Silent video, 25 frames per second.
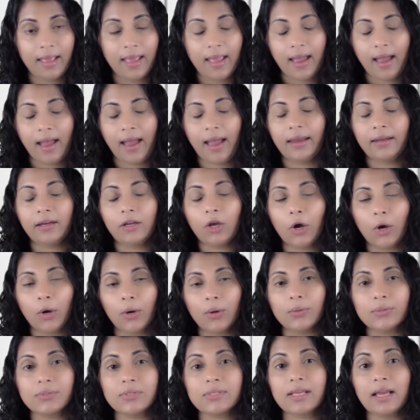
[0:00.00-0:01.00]
and
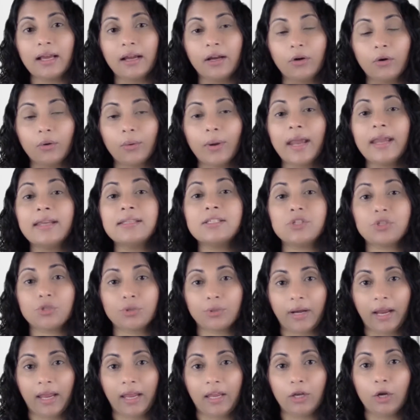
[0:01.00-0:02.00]
cause great
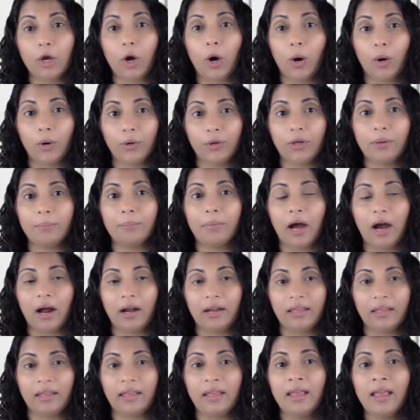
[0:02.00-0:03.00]
strain on your
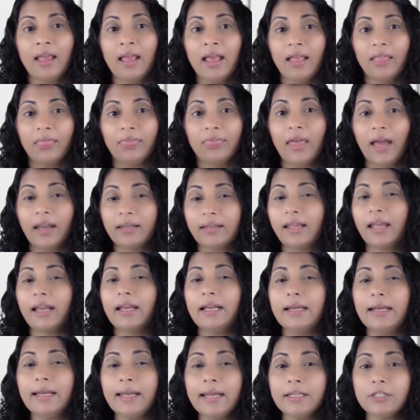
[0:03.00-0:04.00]
body that
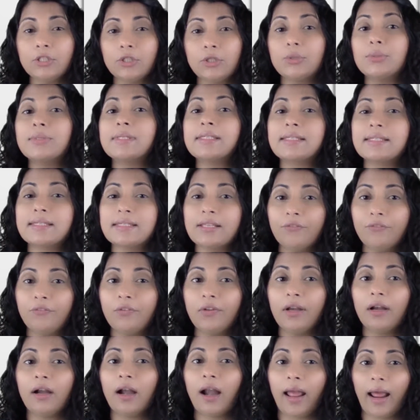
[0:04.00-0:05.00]
can lead to
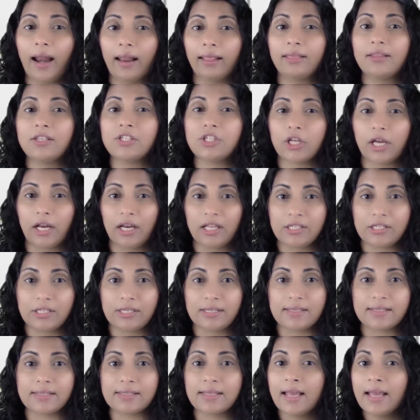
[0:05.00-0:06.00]
severe health
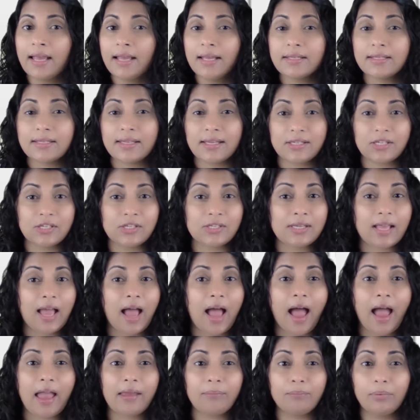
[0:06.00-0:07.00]
challenges such as
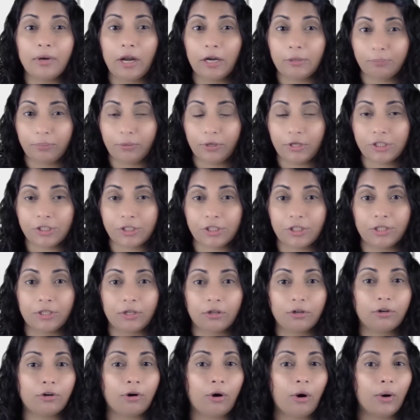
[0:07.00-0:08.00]
high blood pressure,
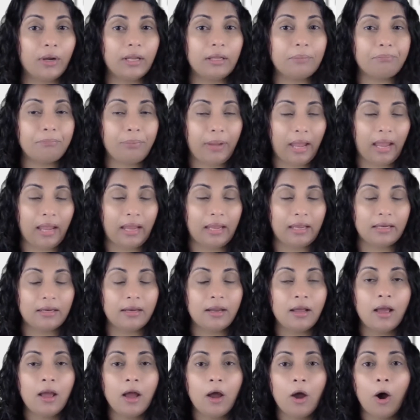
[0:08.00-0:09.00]
chronic pain,
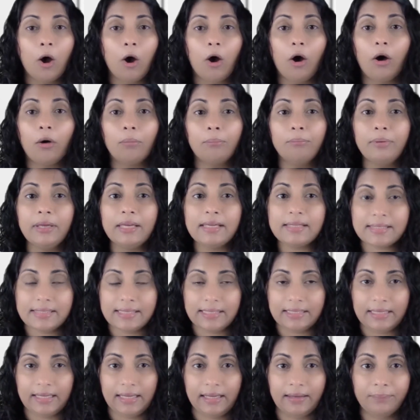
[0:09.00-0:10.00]

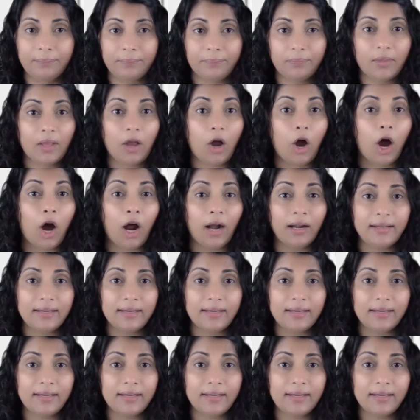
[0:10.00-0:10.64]
obesity, heart